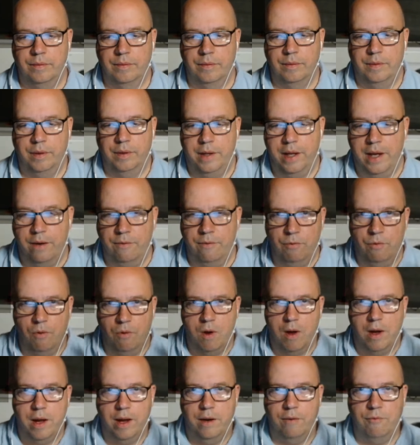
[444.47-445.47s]
Again,
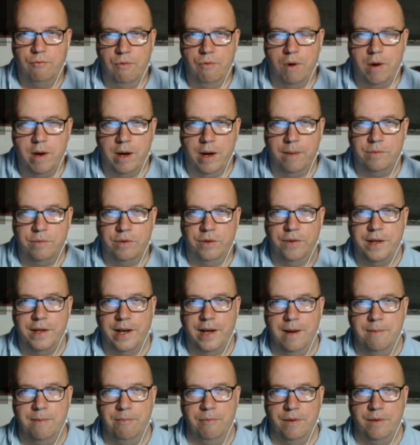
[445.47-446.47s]
right up to the
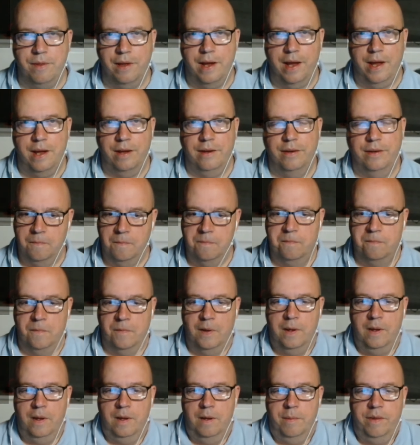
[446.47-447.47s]
camera there.
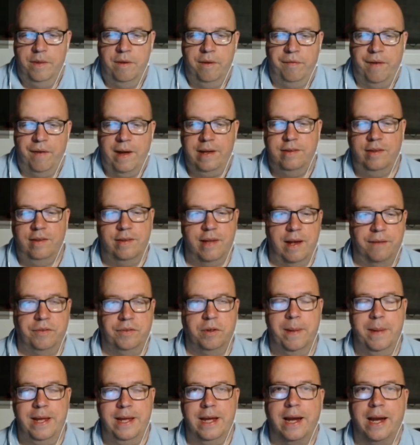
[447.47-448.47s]
The faces have
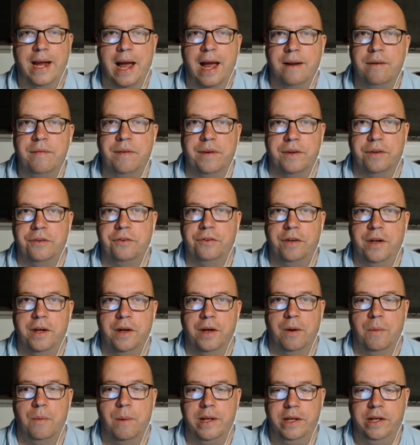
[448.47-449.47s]
to be your canvas, you
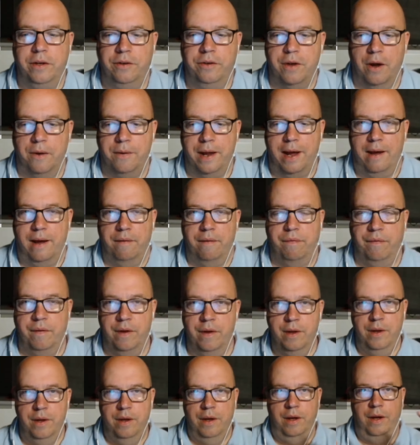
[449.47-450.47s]
know, when you don't have
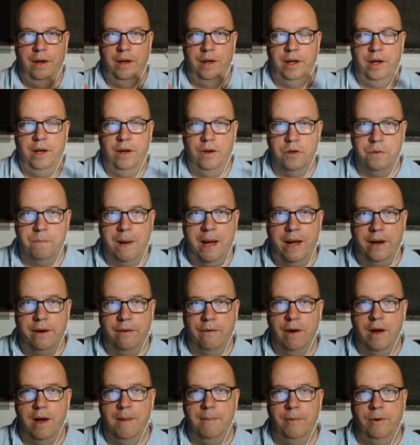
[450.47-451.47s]
a huge
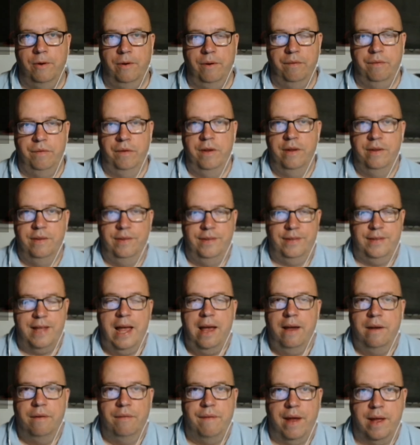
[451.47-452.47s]
panorama of
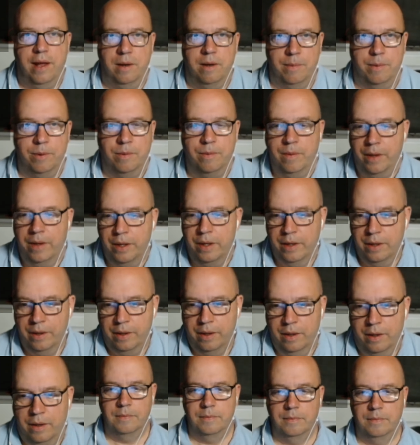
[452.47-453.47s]
set available.
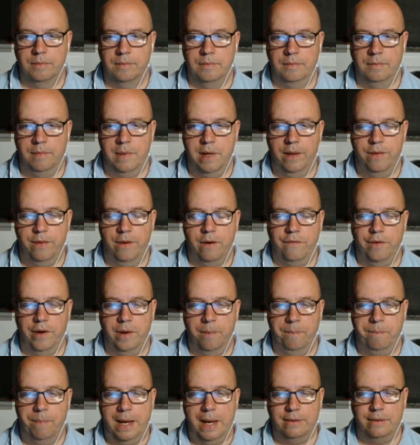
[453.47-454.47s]
And they're having a
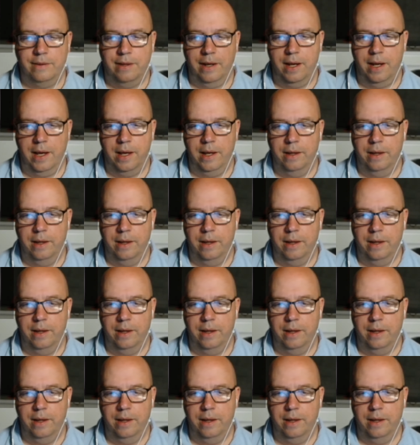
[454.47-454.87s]
bad day.